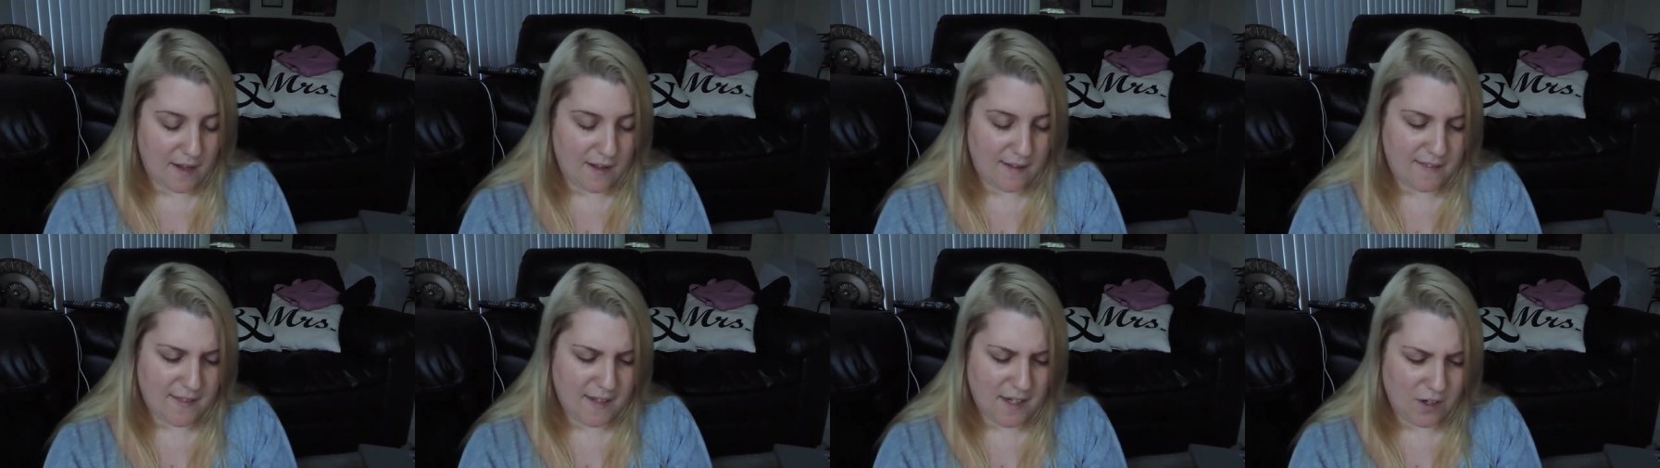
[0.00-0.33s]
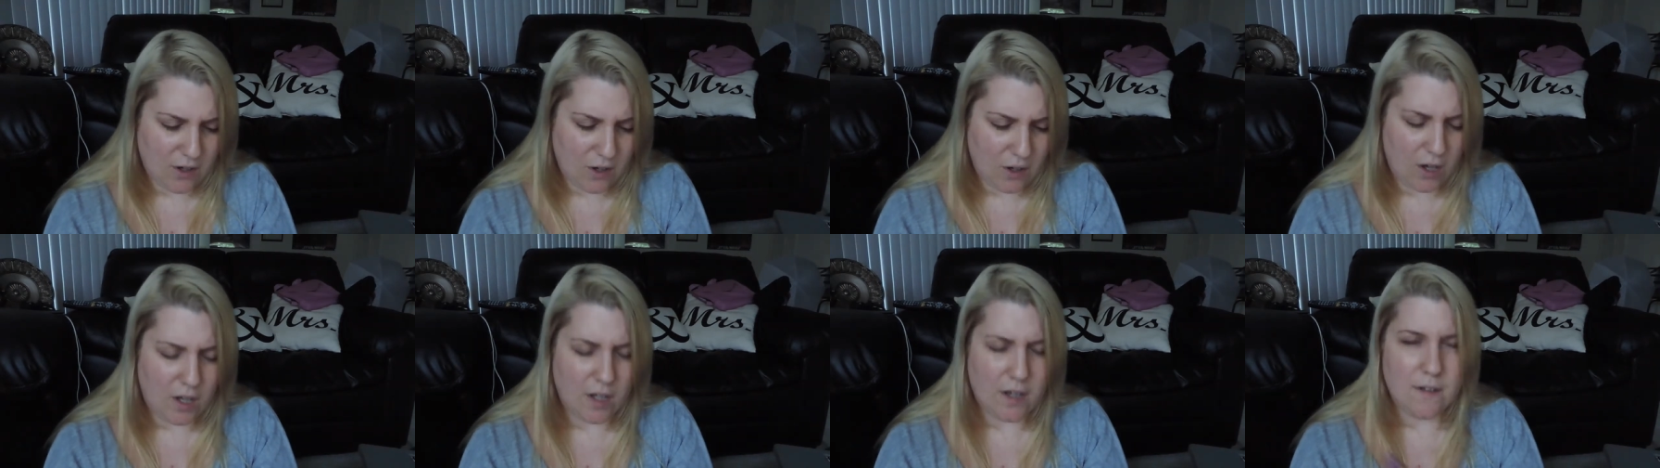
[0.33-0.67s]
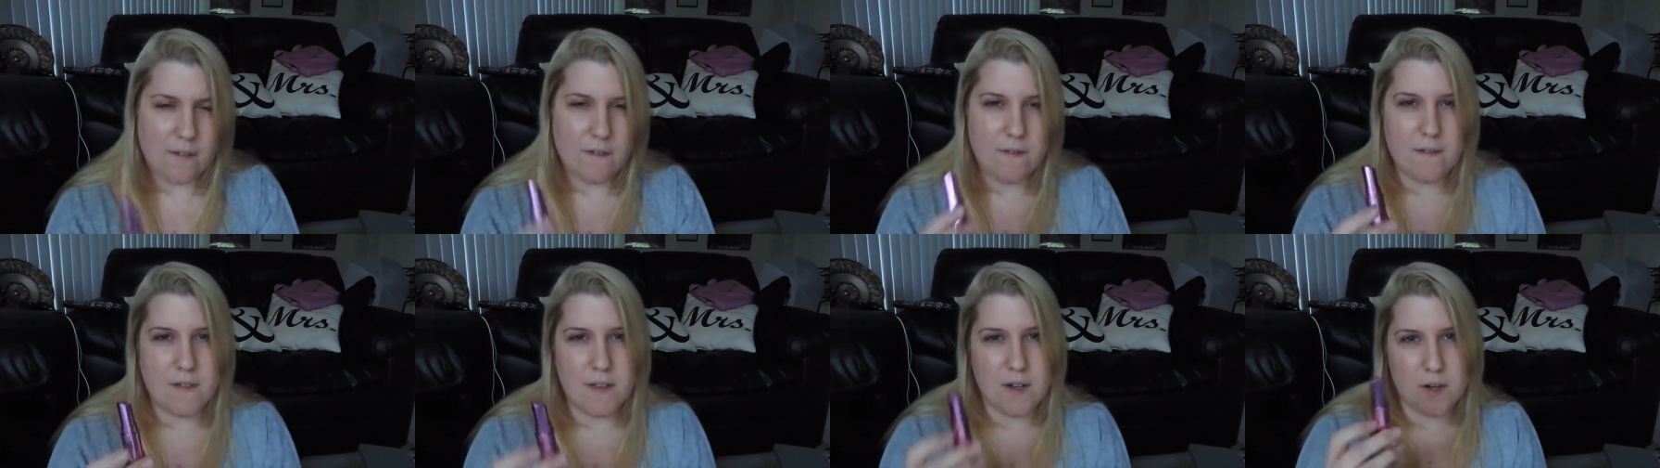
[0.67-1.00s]
I think
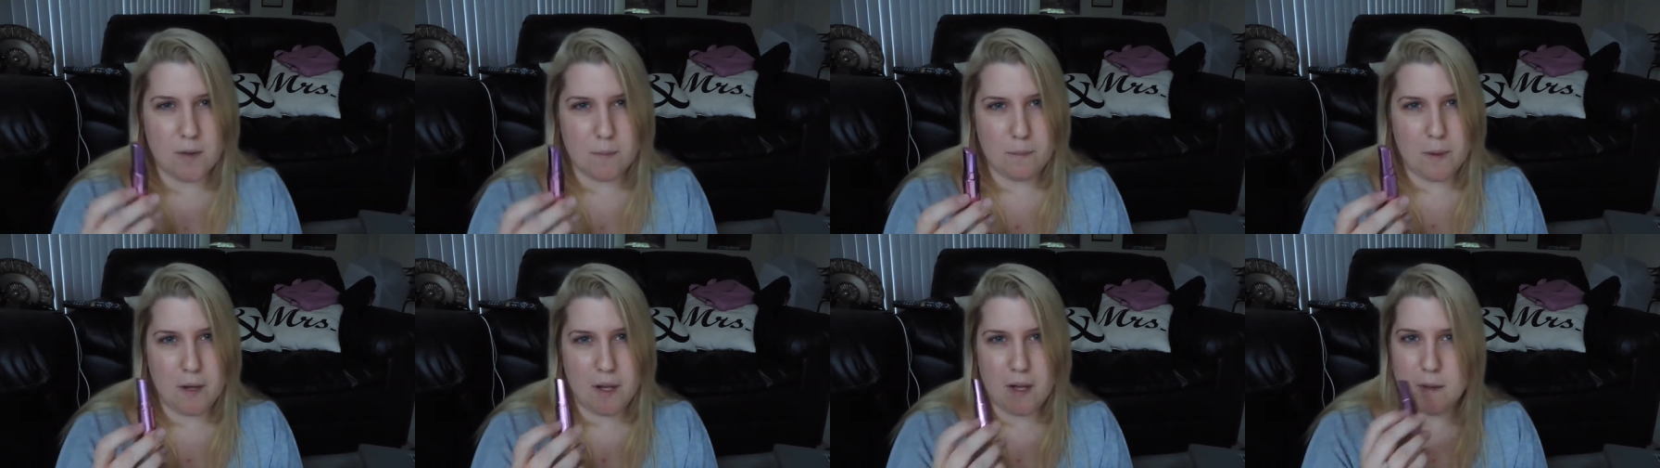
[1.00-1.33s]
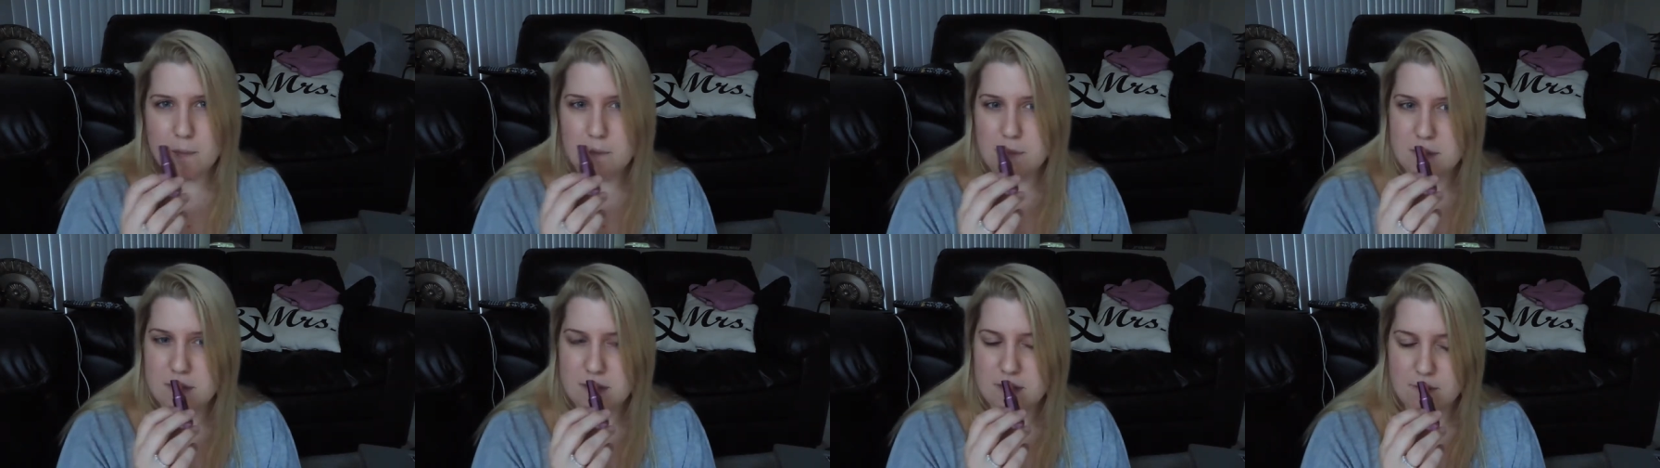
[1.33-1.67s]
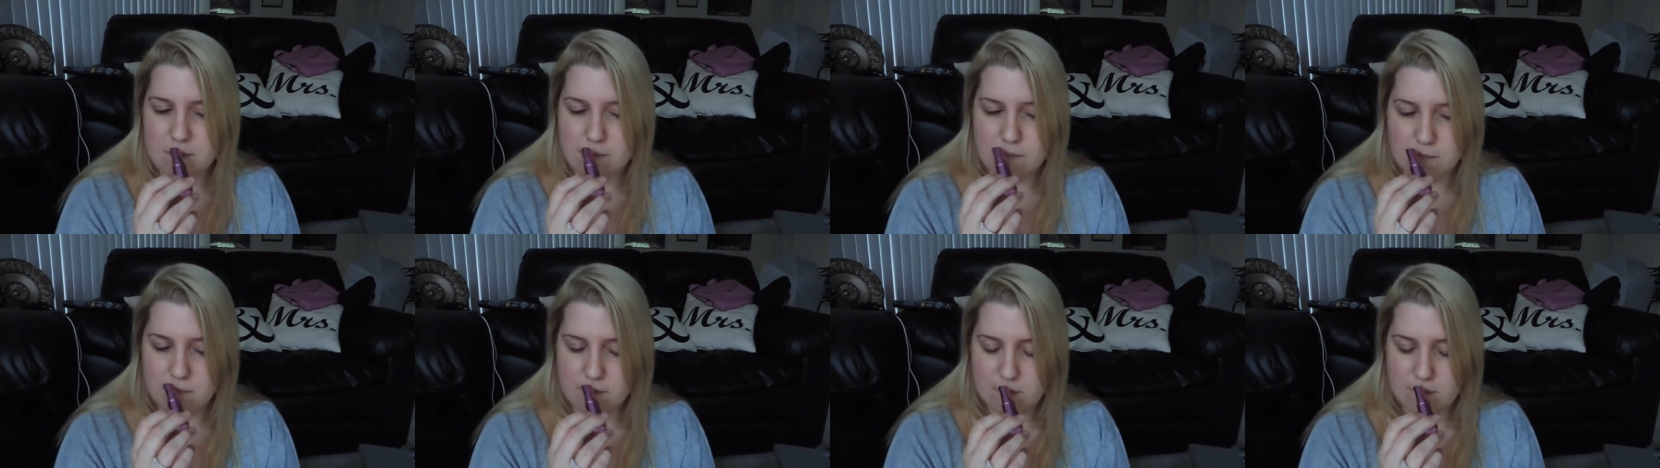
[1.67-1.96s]
all of their balms